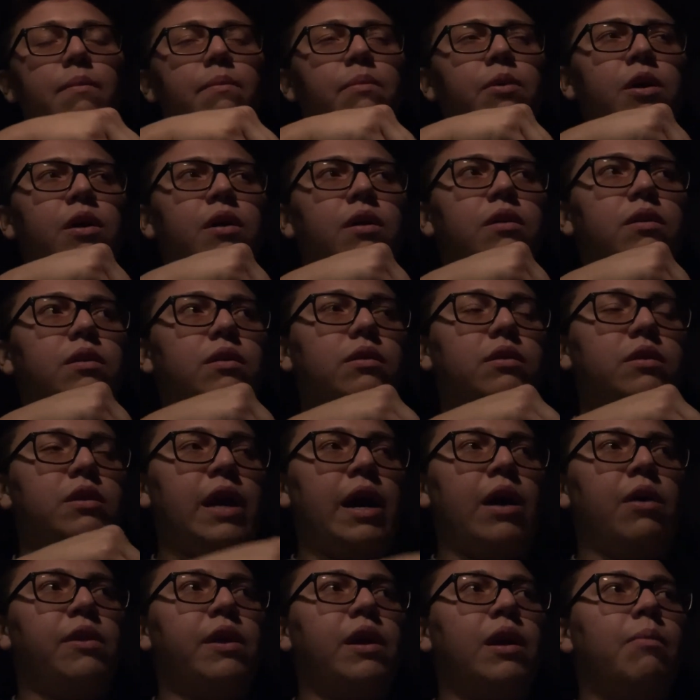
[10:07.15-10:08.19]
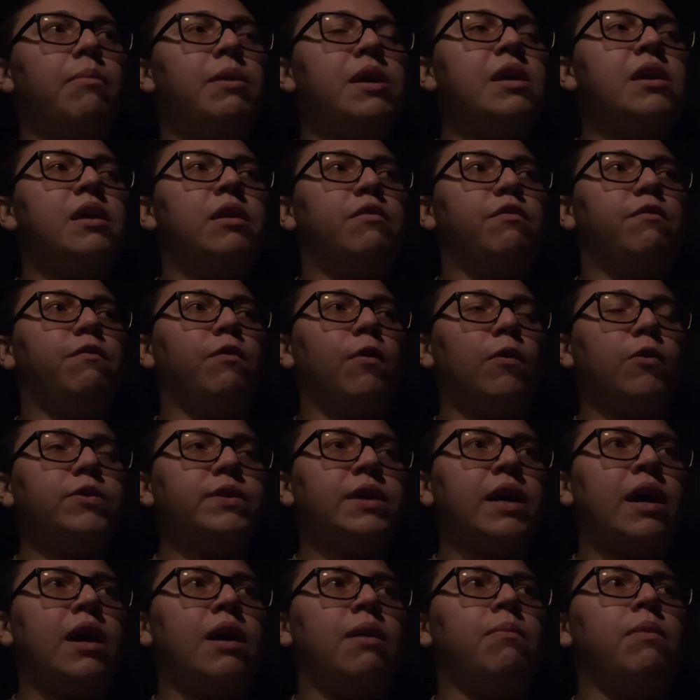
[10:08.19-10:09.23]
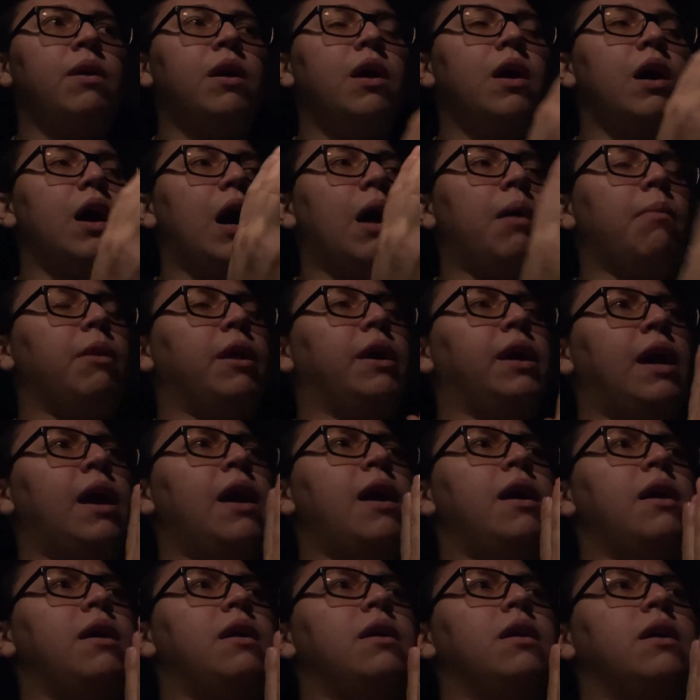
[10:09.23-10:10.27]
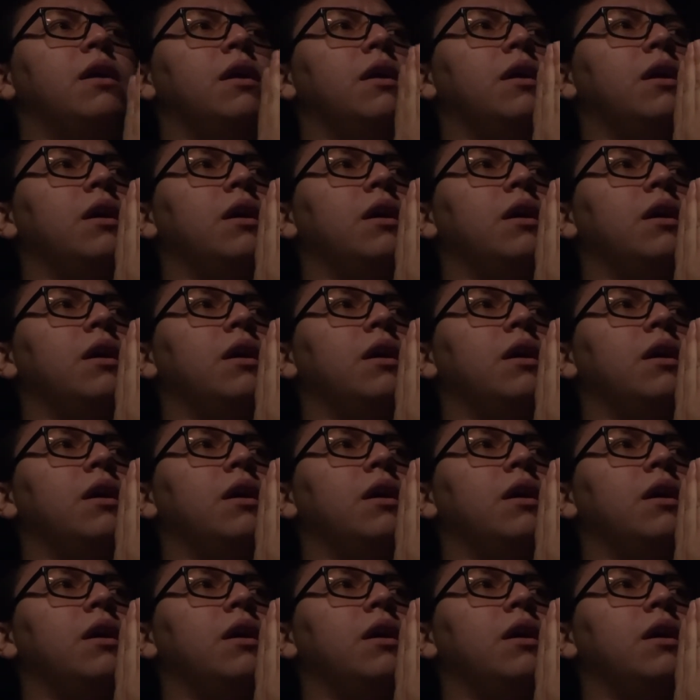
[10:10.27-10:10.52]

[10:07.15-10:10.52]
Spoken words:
But now that I'm in full time, I'm like, hey,